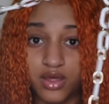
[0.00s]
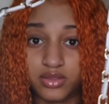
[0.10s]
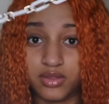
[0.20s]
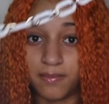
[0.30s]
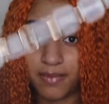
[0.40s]

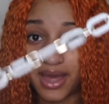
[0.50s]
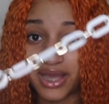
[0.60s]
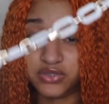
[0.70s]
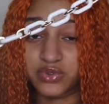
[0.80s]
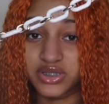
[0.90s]
The
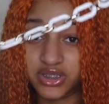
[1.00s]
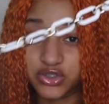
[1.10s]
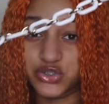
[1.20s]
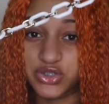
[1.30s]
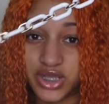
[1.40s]
bags with
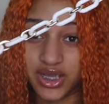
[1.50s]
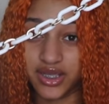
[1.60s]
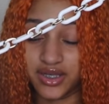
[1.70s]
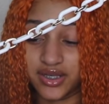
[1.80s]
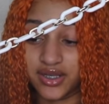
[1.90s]
this
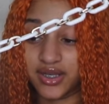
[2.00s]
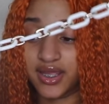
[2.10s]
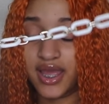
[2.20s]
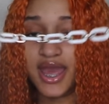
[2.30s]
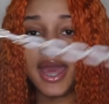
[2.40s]
chain.
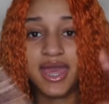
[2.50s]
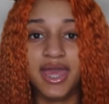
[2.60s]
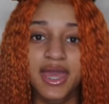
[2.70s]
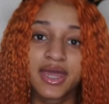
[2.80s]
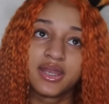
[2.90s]

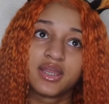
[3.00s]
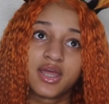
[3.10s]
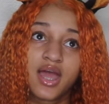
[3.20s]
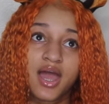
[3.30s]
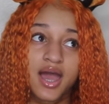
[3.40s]
And
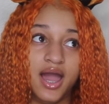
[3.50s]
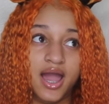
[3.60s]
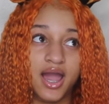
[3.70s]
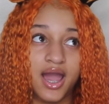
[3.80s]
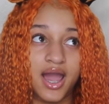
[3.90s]

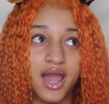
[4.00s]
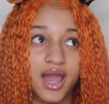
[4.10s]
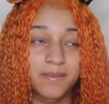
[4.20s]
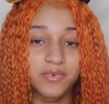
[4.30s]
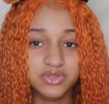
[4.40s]

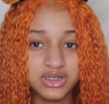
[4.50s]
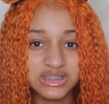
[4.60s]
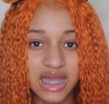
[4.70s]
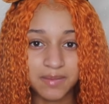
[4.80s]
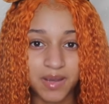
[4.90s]
most of the
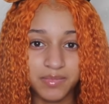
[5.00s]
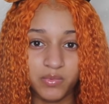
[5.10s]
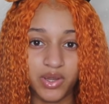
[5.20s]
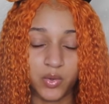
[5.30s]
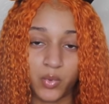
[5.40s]
time I'll be
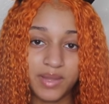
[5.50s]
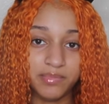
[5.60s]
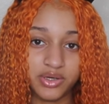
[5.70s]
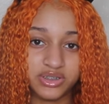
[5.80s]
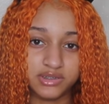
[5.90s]
wearing white
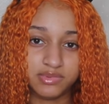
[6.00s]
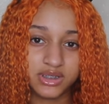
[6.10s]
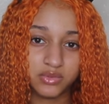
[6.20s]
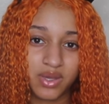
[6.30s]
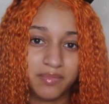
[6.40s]
purses
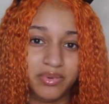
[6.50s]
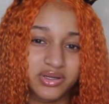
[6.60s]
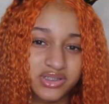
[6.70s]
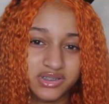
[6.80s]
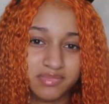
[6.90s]
because white
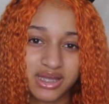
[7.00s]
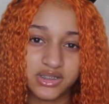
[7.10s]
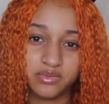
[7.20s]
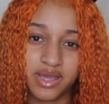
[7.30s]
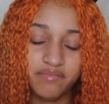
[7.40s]
purses
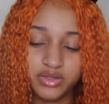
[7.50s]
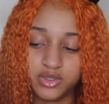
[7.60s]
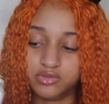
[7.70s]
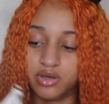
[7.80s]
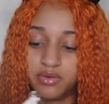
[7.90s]
matches with
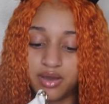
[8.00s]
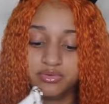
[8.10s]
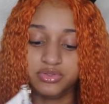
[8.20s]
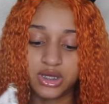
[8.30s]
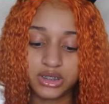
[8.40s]
everything. So I
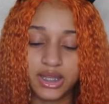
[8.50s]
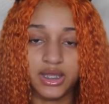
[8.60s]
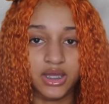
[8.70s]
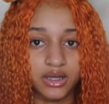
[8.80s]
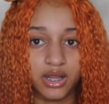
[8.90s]
was trying to
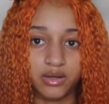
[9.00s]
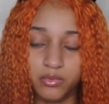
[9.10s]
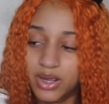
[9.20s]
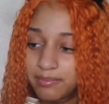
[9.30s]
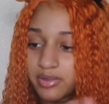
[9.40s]
like get a lot
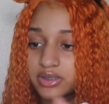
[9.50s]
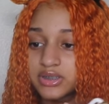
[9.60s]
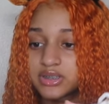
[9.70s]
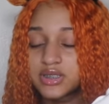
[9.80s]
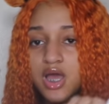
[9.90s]
of white
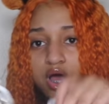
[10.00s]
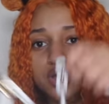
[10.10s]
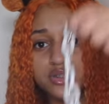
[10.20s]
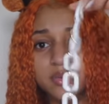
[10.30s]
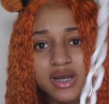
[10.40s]
purses.
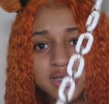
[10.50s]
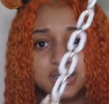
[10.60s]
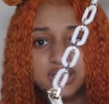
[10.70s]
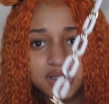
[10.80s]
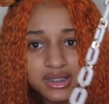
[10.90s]
So when I
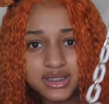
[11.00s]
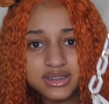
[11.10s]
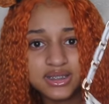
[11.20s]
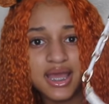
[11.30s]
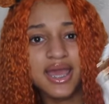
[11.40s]
seen
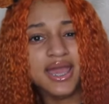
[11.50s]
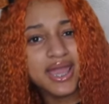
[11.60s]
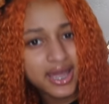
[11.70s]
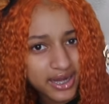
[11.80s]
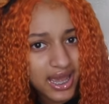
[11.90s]
this
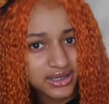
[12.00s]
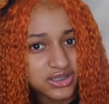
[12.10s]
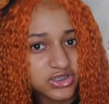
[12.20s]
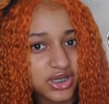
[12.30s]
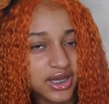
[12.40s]
and it had
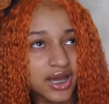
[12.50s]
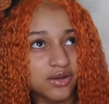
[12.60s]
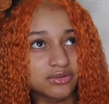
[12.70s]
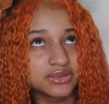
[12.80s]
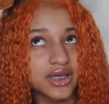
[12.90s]
the chain,
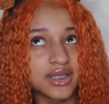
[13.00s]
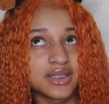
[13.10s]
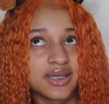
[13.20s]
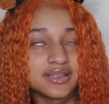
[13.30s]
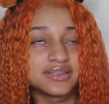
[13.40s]
I was like,
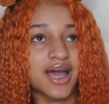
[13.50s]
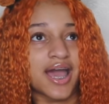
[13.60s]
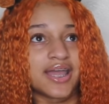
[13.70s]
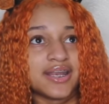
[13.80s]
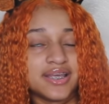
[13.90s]
yes,
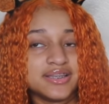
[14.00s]
I need